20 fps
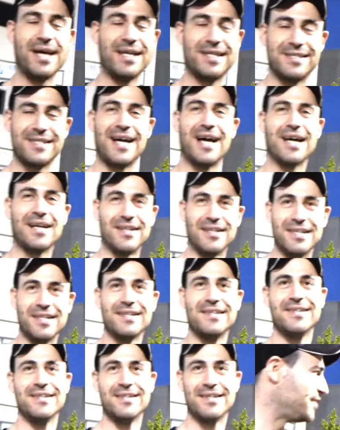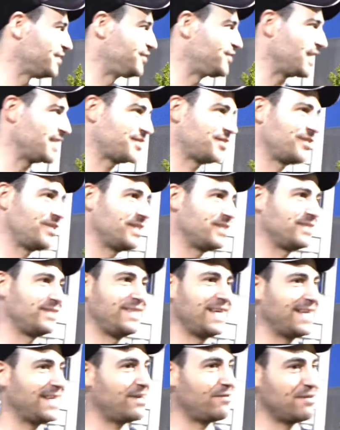Yeah, exactly. Suggestion is
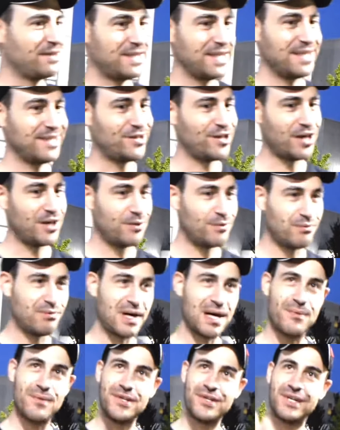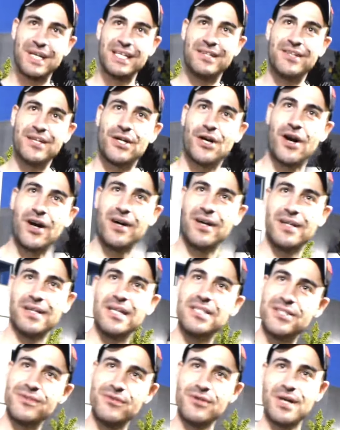get everything done right when you get the car,
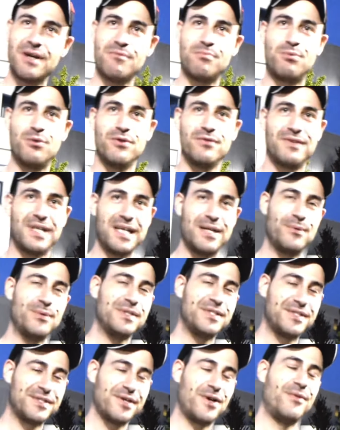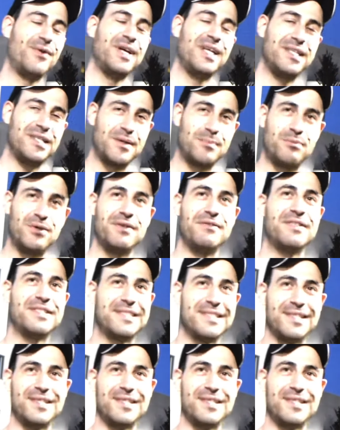unless if you have proof that it was already done previously.